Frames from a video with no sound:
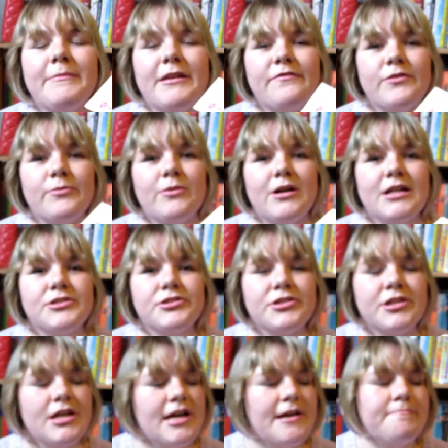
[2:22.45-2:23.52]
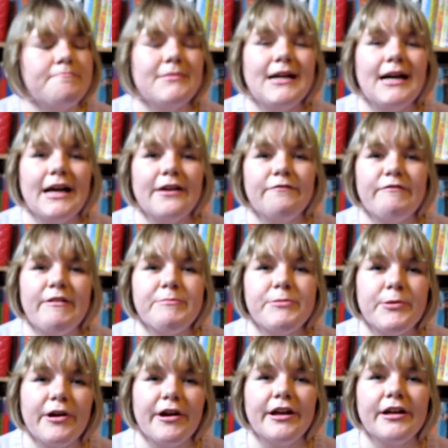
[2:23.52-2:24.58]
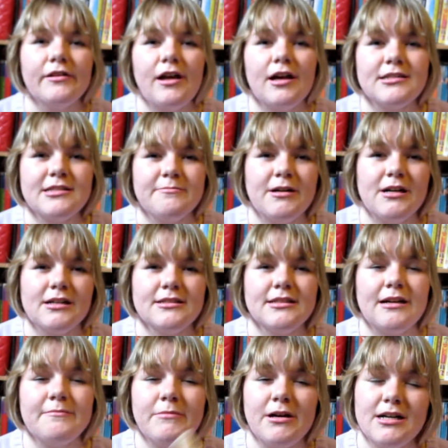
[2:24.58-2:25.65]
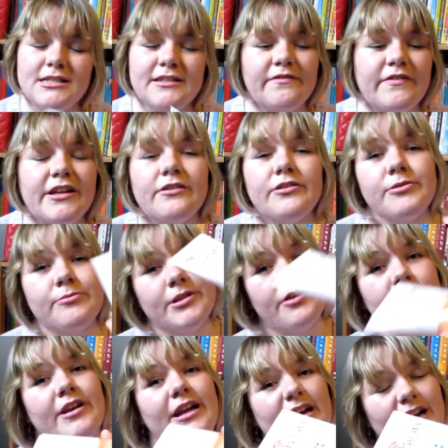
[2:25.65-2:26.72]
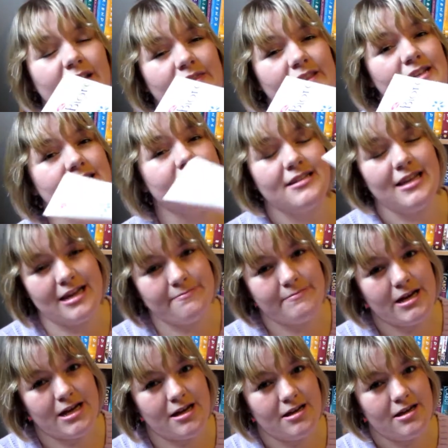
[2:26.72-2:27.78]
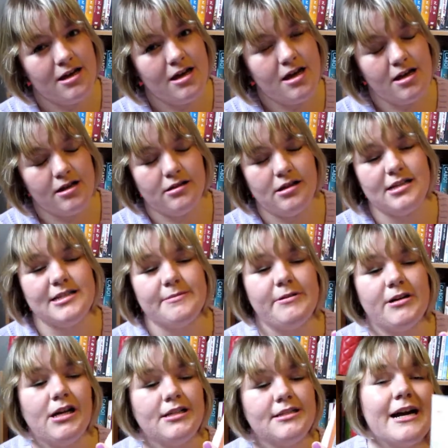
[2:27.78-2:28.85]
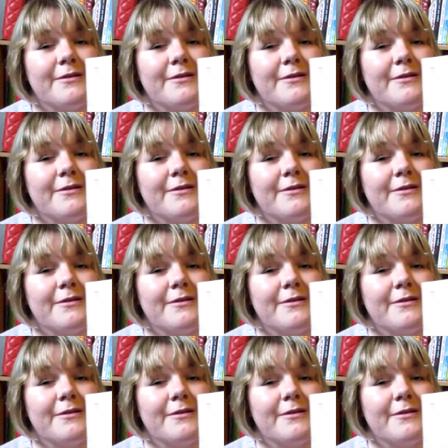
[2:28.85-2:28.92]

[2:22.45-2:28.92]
If you watched my February Glossy Box unboxing video, you will know that I got this in my Glossy Box.